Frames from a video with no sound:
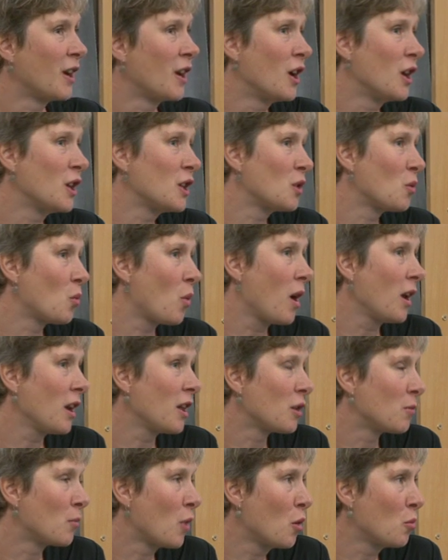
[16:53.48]
So while at
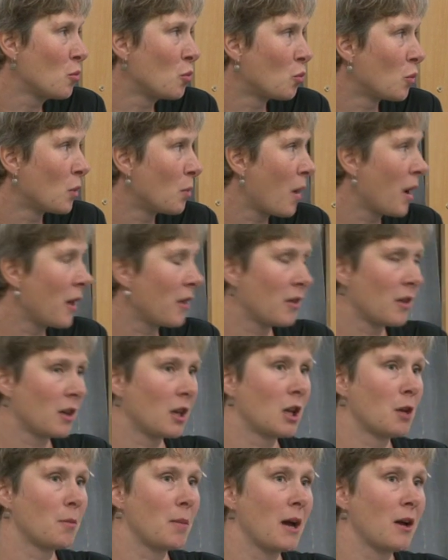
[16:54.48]
the moment we might
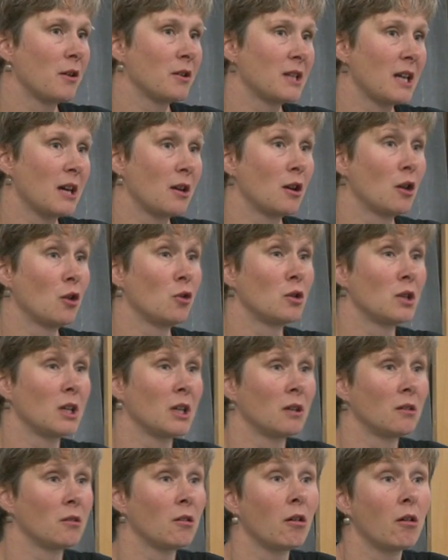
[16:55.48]
think about
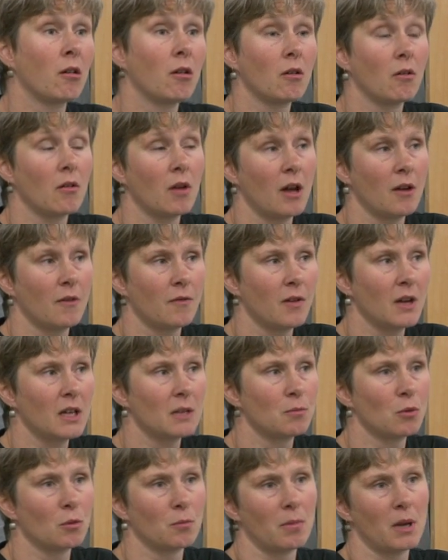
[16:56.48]
downloading
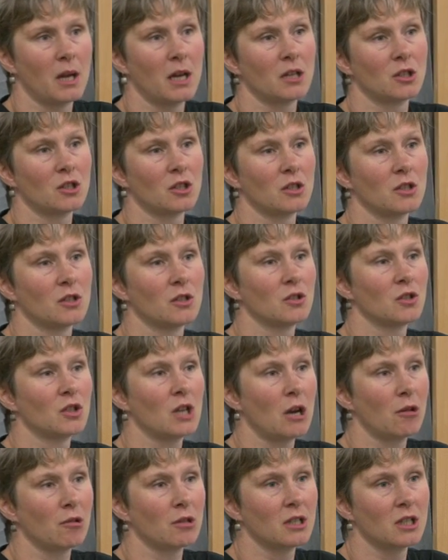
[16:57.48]
Facebook pages,
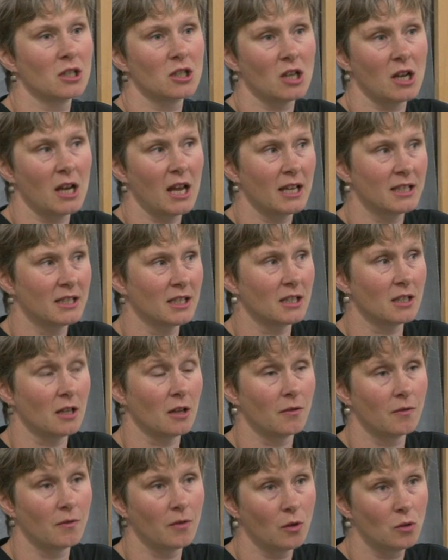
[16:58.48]
sharing digital assets
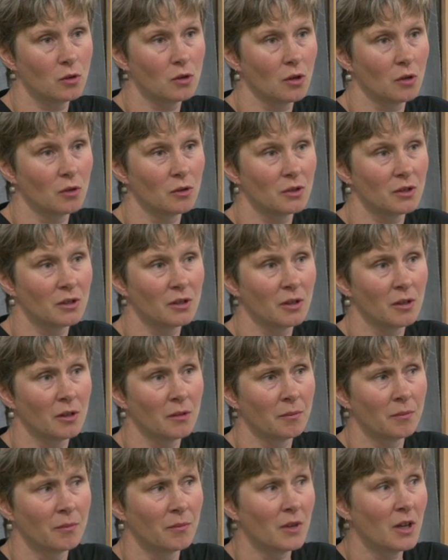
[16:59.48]
like photos,
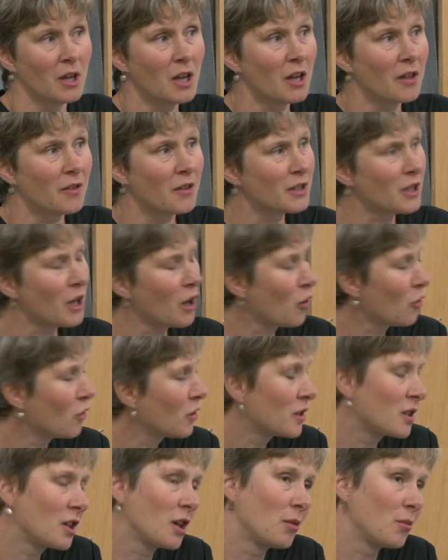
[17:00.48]
there's a
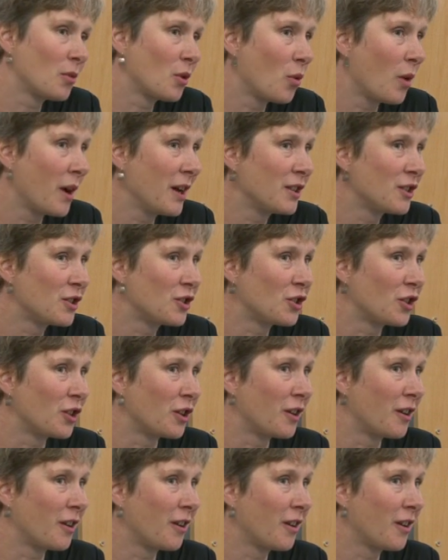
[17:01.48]
longer term question